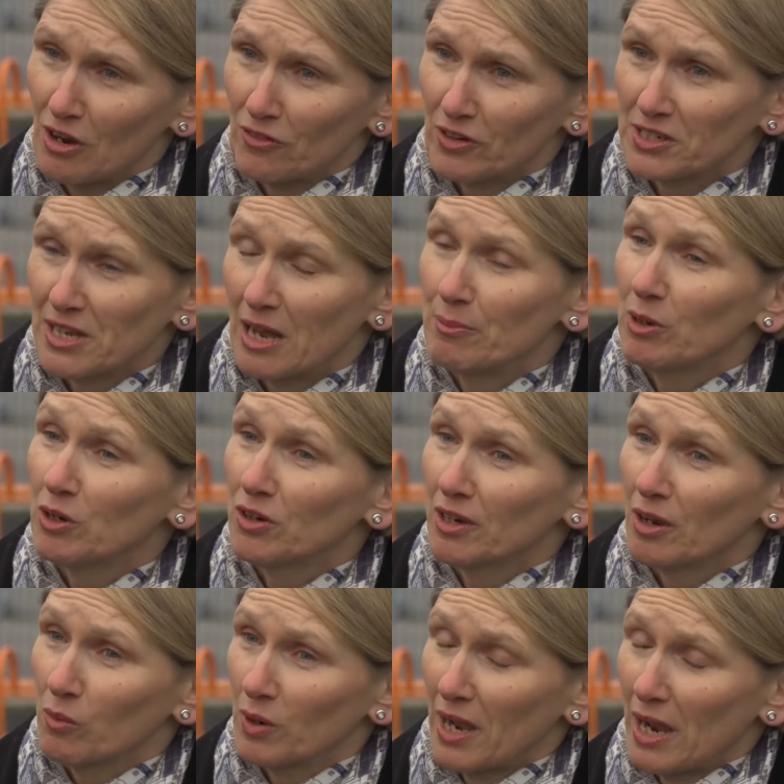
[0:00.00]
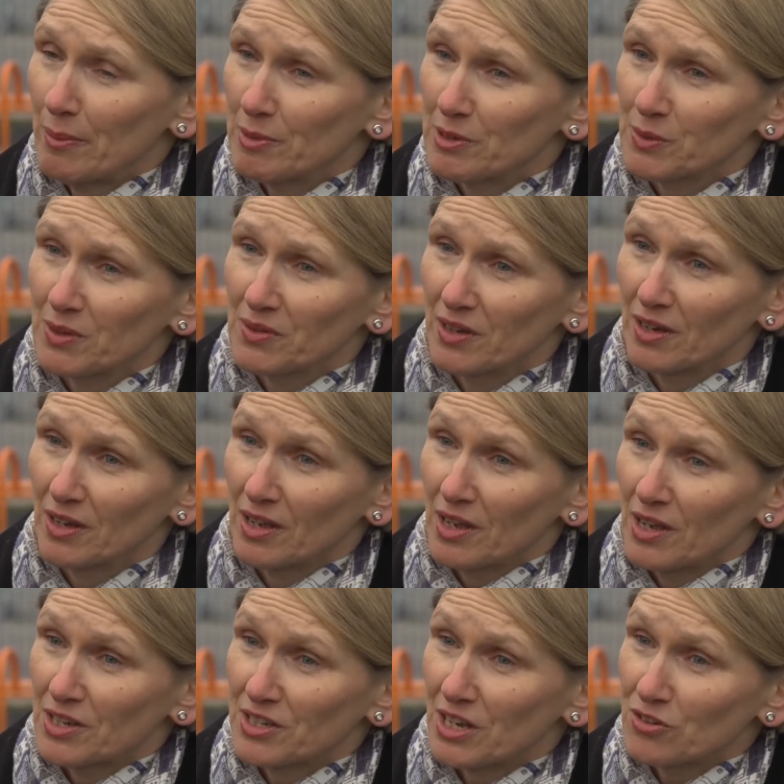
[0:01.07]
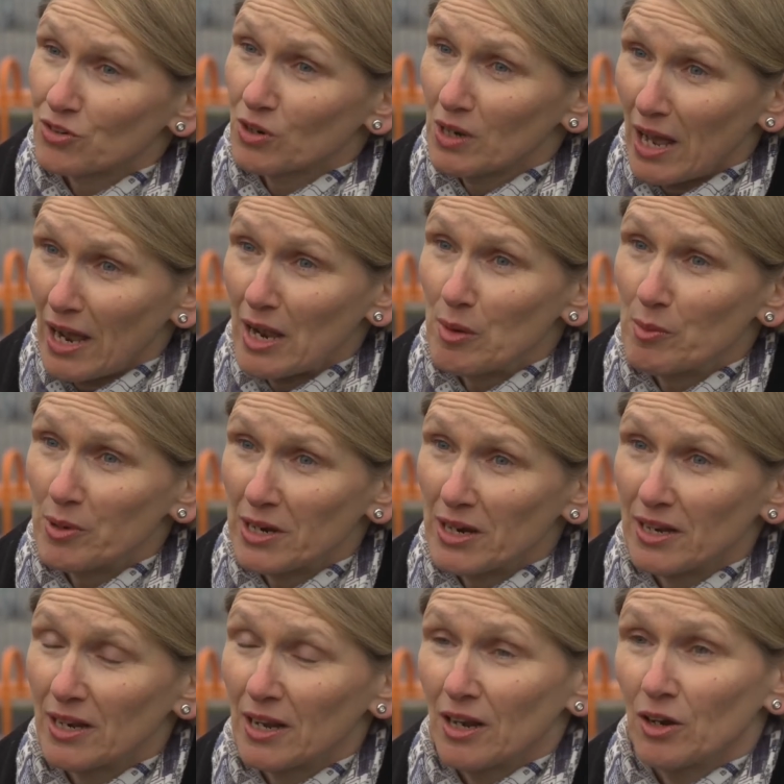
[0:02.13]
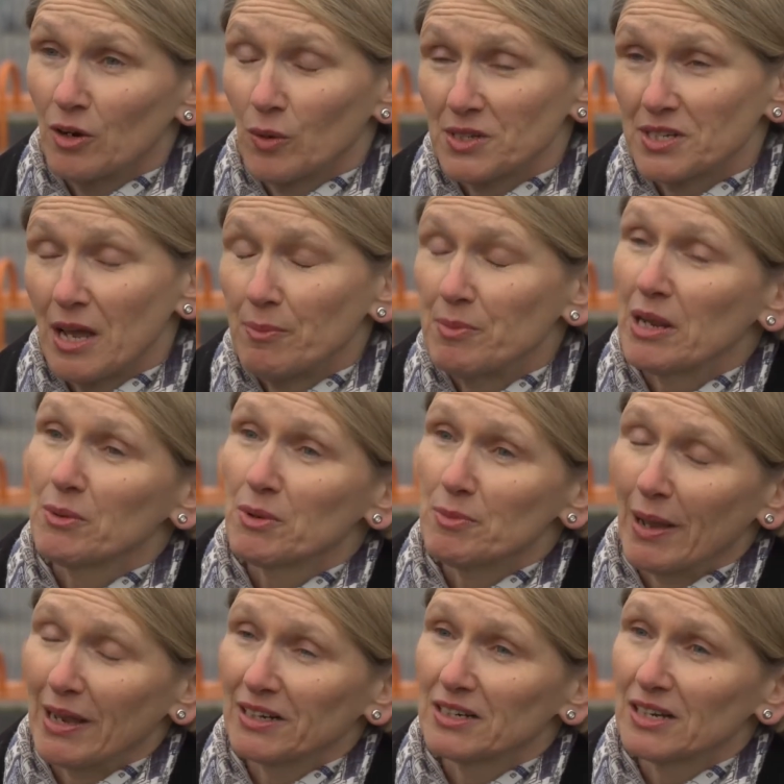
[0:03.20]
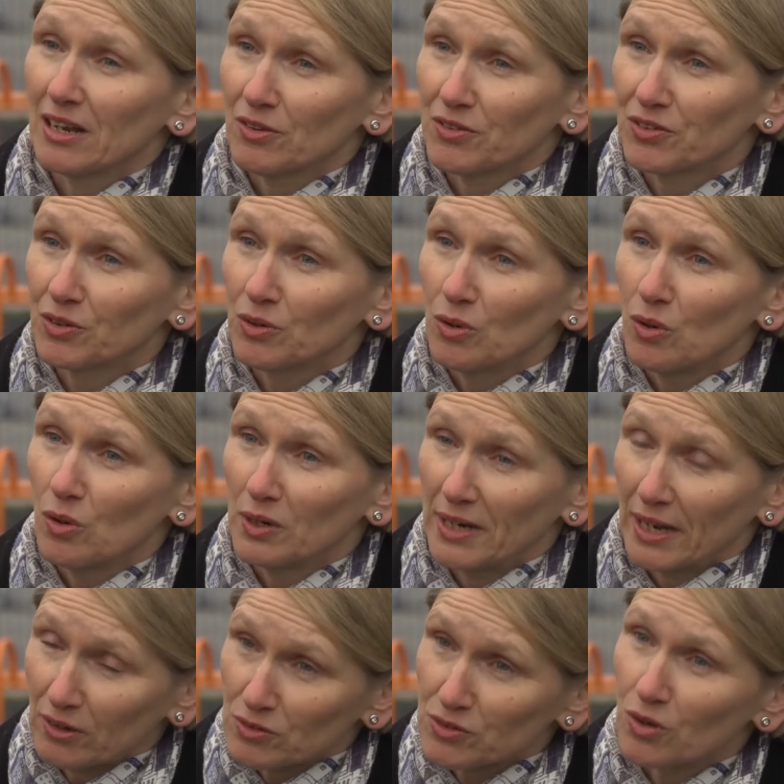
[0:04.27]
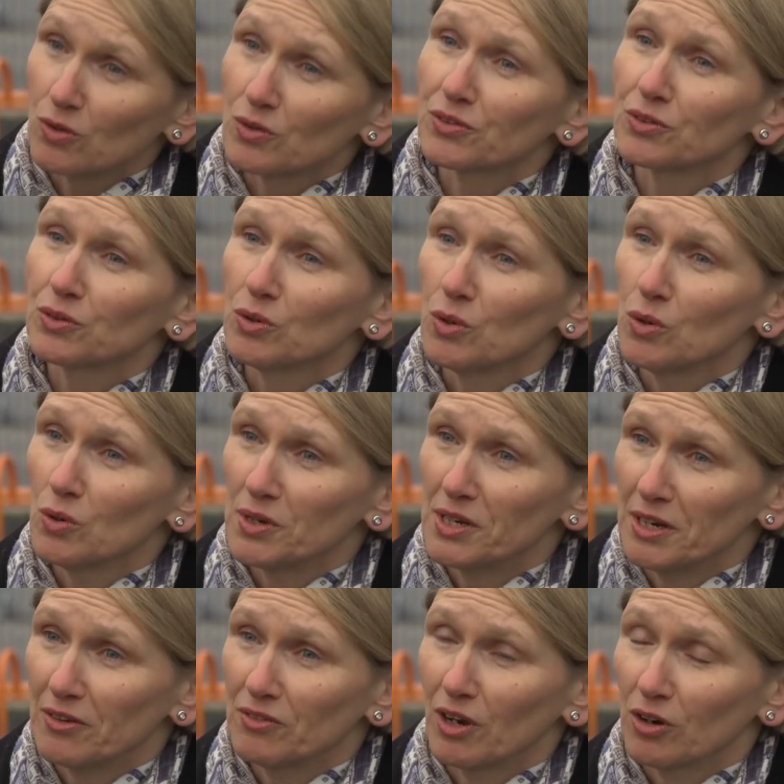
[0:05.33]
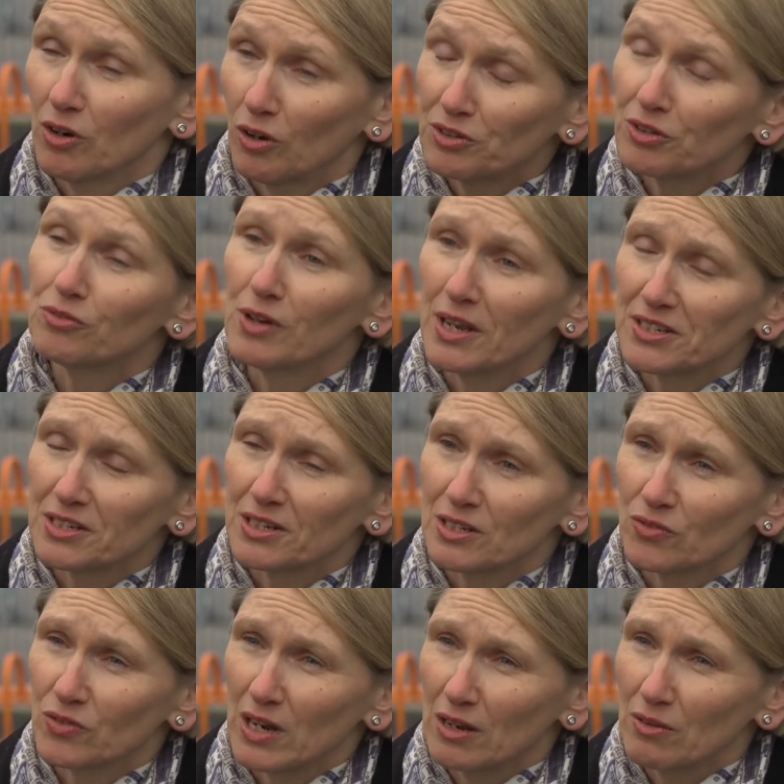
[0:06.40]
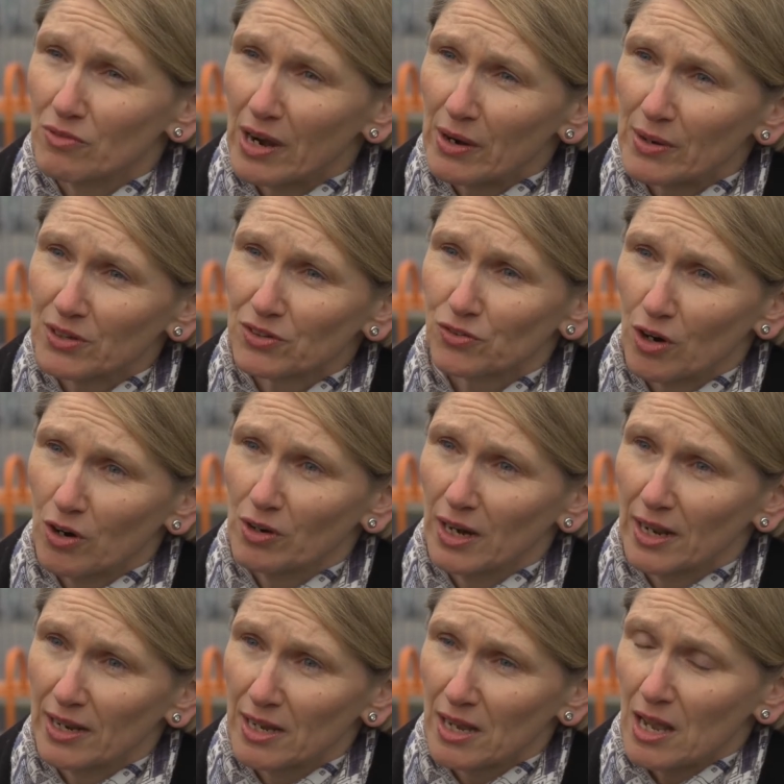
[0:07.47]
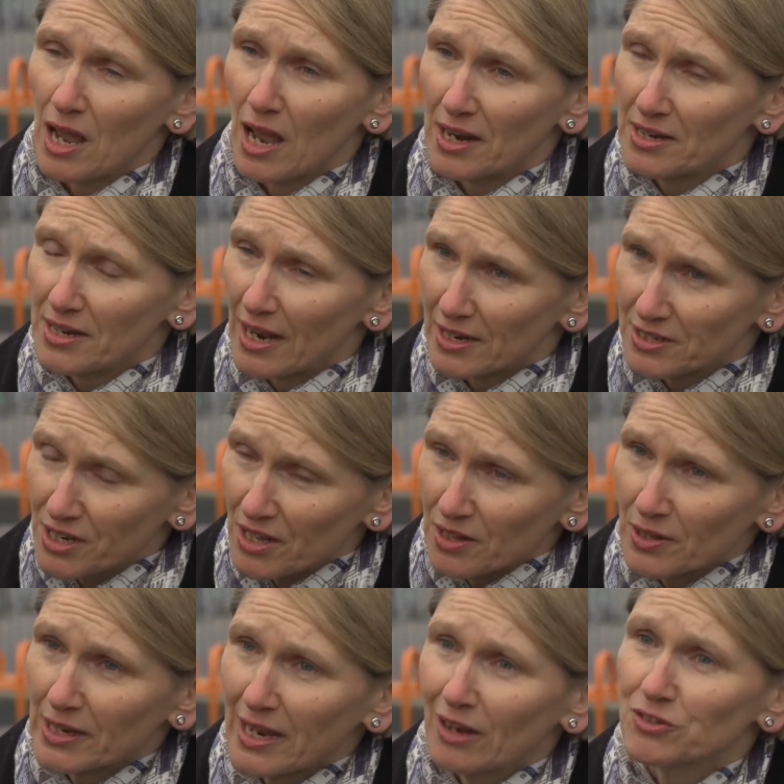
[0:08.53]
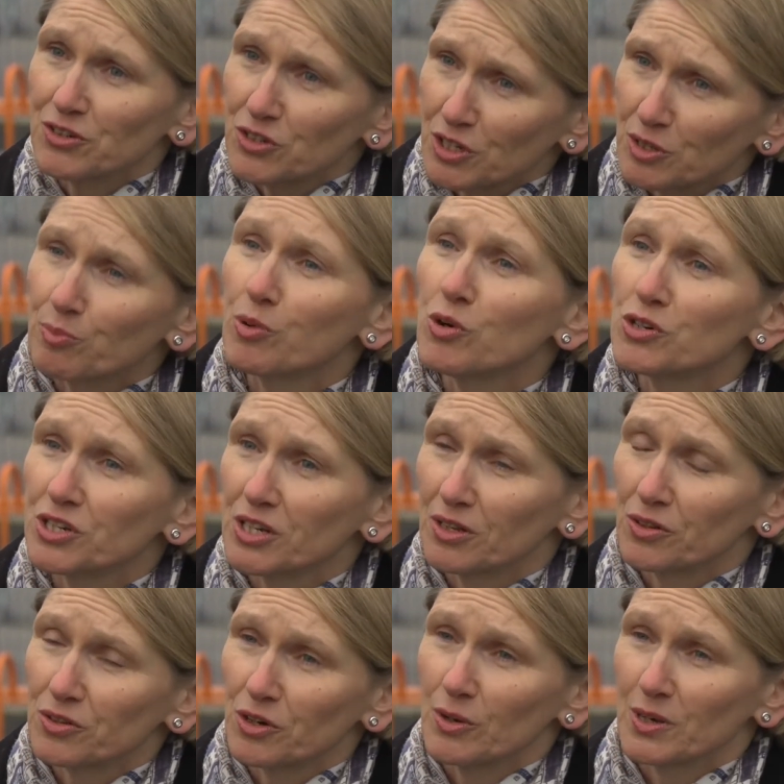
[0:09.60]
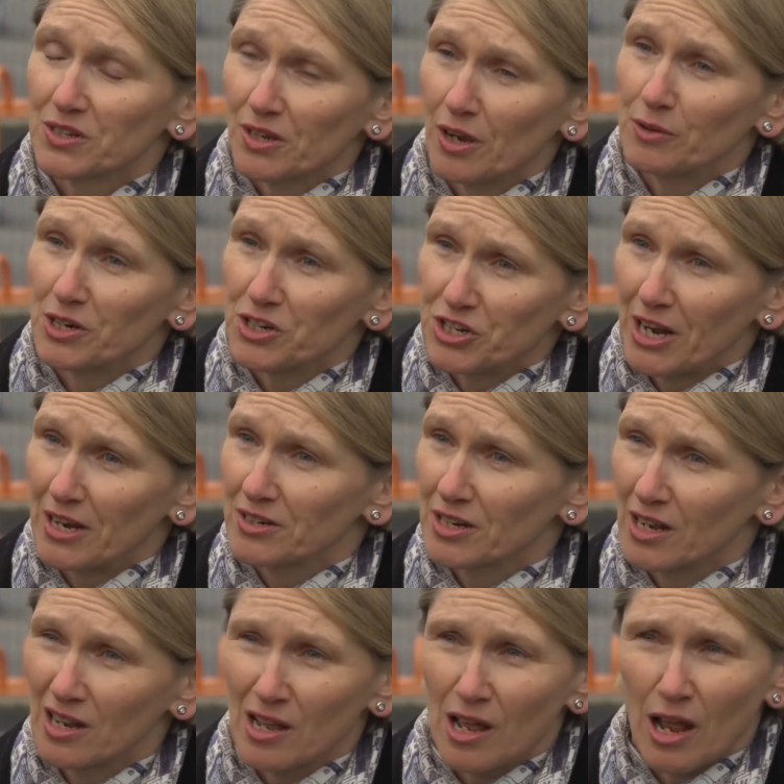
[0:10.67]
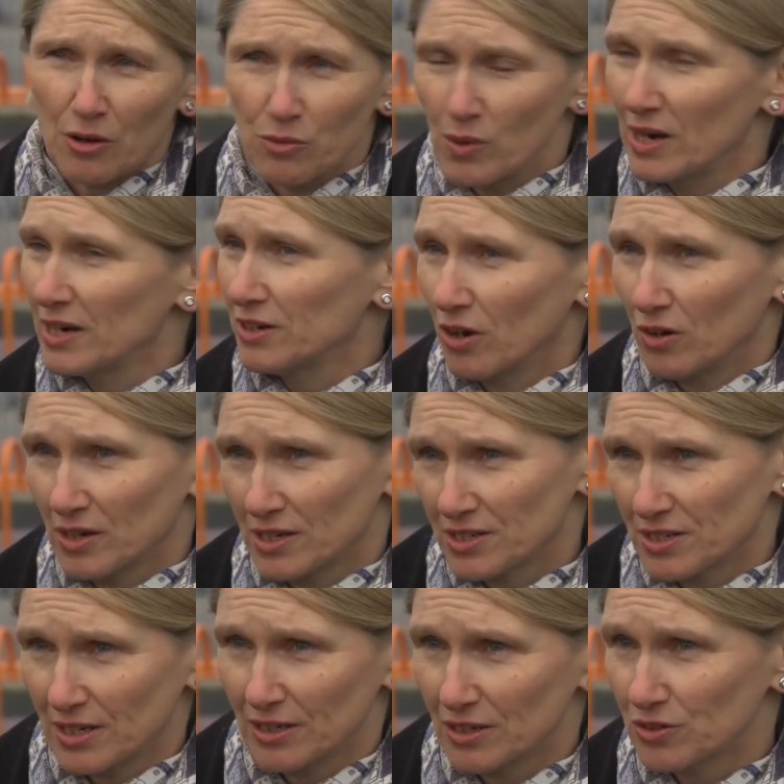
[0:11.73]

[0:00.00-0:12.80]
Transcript: For example, look at what happened with the Central Library, look what's happening with Vanadale School and Eccleshall School. You know, you've got a lot of residents feeling very strongly, and yet the council just pushing through its own agenda and really not listening